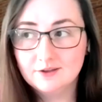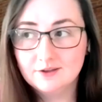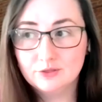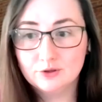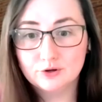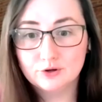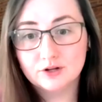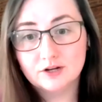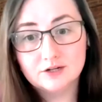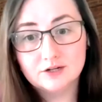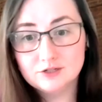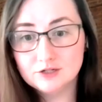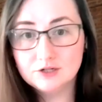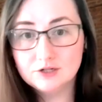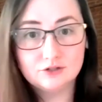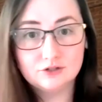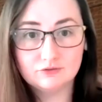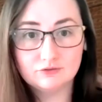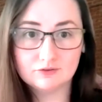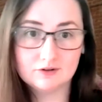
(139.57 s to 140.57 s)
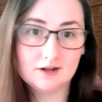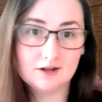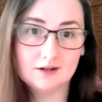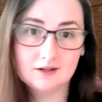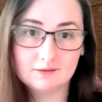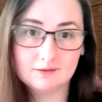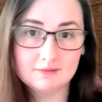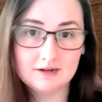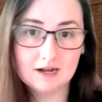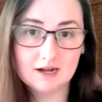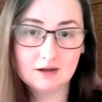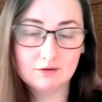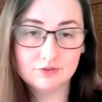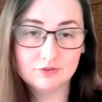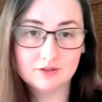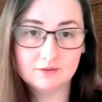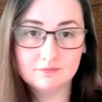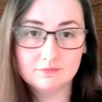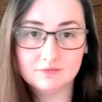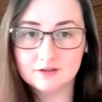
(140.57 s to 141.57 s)
They're going to judge you for not coming out with
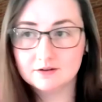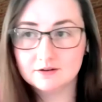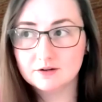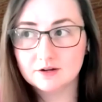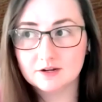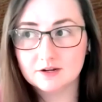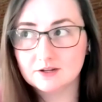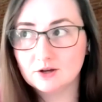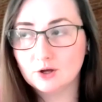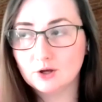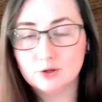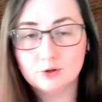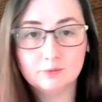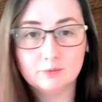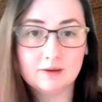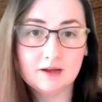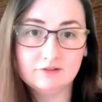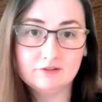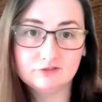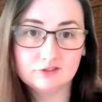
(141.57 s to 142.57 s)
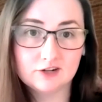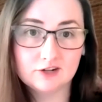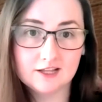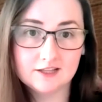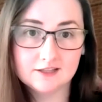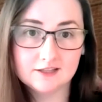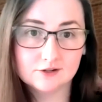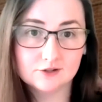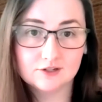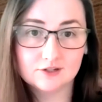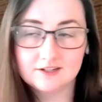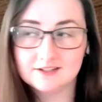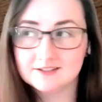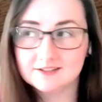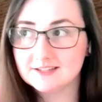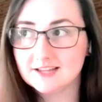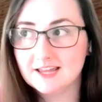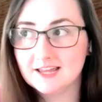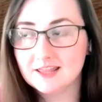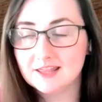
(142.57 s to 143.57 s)
them. They're going to call you a bad friend. They're going to
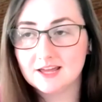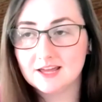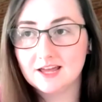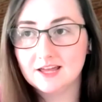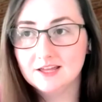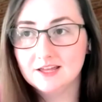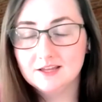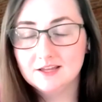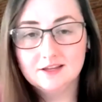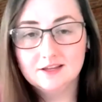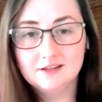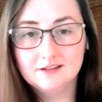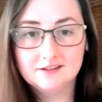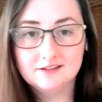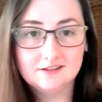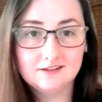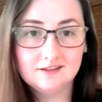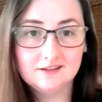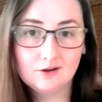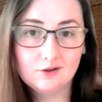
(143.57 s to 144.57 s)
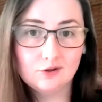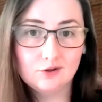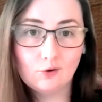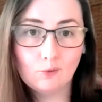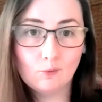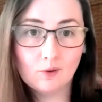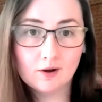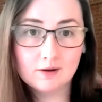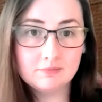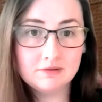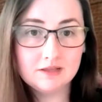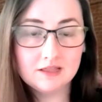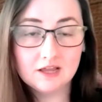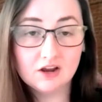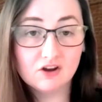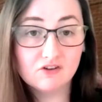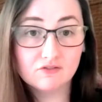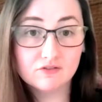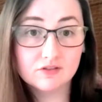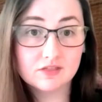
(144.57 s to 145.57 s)
say that, you don't want to be
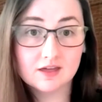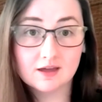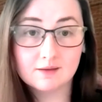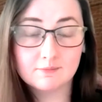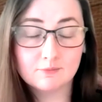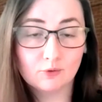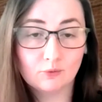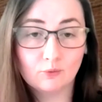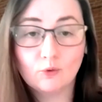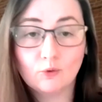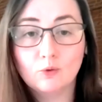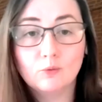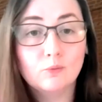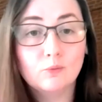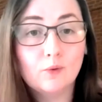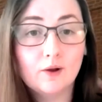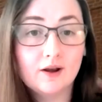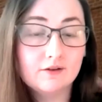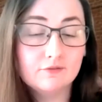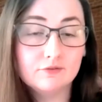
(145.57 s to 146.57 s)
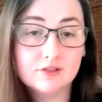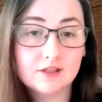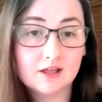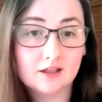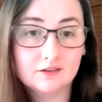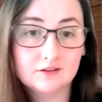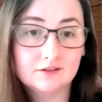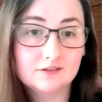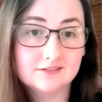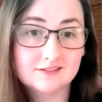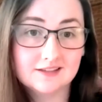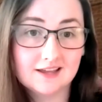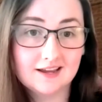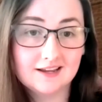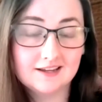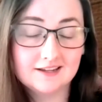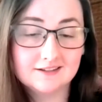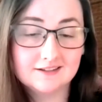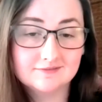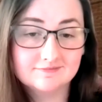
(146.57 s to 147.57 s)
there for them or whatever that looks
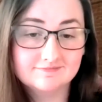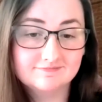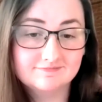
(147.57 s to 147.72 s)
like.